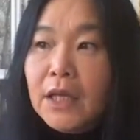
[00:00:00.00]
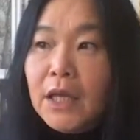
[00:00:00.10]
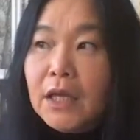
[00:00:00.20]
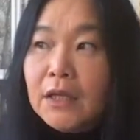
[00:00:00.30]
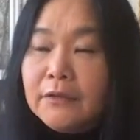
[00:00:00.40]

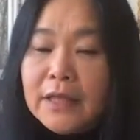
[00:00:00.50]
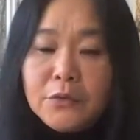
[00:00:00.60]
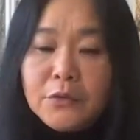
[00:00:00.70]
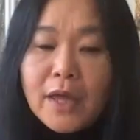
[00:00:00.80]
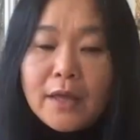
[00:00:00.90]
Yeah. Uh,
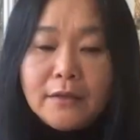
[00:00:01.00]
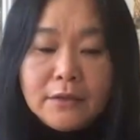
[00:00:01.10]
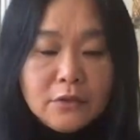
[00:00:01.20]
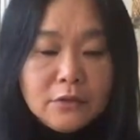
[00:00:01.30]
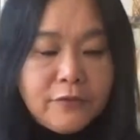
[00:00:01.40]
that you
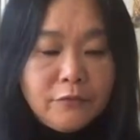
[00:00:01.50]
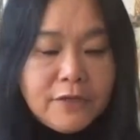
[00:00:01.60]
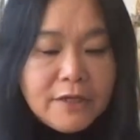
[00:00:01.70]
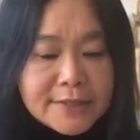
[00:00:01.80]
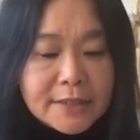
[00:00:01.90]
can
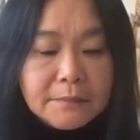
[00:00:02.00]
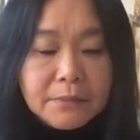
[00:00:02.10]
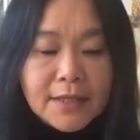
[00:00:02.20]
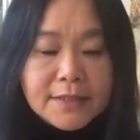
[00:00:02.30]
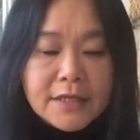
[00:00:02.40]
revisit a
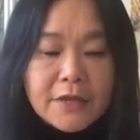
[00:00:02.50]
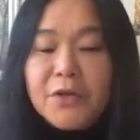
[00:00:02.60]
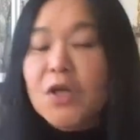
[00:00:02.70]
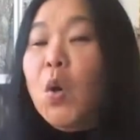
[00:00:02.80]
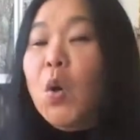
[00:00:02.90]
place and
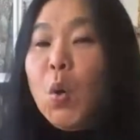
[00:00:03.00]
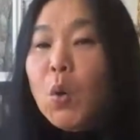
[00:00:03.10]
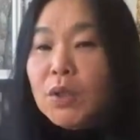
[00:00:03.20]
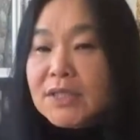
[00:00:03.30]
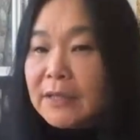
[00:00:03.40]

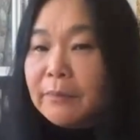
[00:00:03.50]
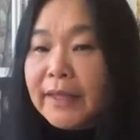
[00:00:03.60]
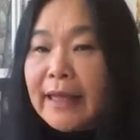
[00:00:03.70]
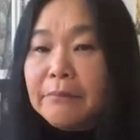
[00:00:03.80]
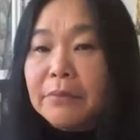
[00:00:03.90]
recall
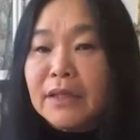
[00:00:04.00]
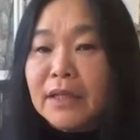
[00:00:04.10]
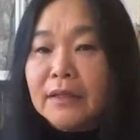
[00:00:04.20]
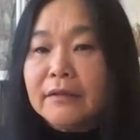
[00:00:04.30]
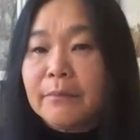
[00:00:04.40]
something
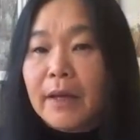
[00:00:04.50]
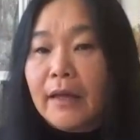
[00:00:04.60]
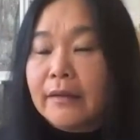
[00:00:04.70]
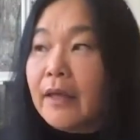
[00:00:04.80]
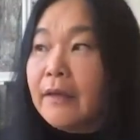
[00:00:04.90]
happening by
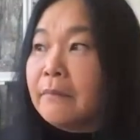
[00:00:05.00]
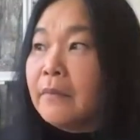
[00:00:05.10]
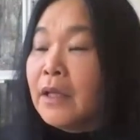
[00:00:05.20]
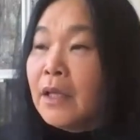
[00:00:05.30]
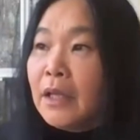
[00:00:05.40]
them.
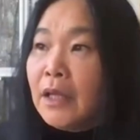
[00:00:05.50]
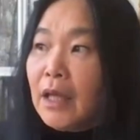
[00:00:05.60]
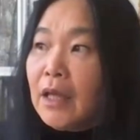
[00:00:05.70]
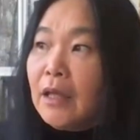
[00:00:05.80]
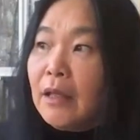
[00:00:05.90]

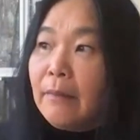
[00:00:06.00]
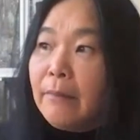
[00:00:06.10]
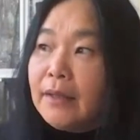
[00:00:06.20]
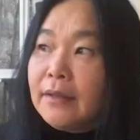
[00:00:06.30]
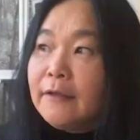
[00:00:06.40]
Uh,
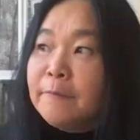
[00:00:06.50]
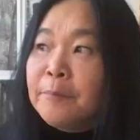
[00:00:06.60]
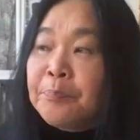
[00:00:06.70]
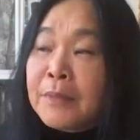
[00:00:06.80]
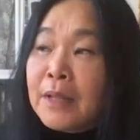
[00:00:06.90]
but then
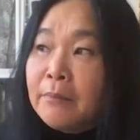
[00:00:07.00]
